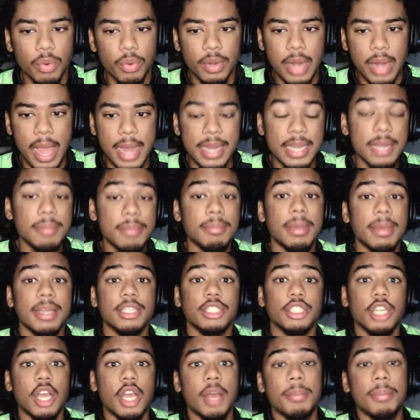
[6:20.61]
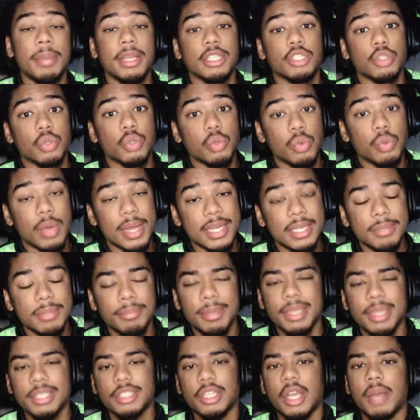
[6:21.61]
I did my job at school. I did my
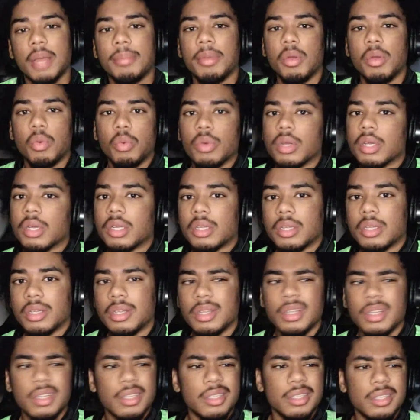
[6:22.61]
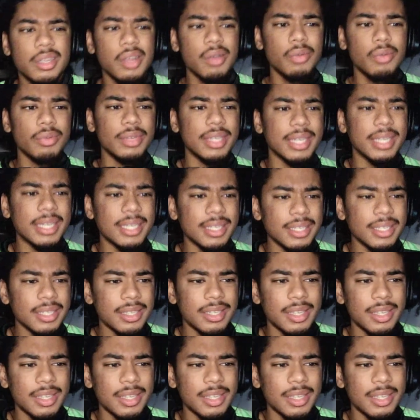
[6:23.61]
job at work. No, nigga.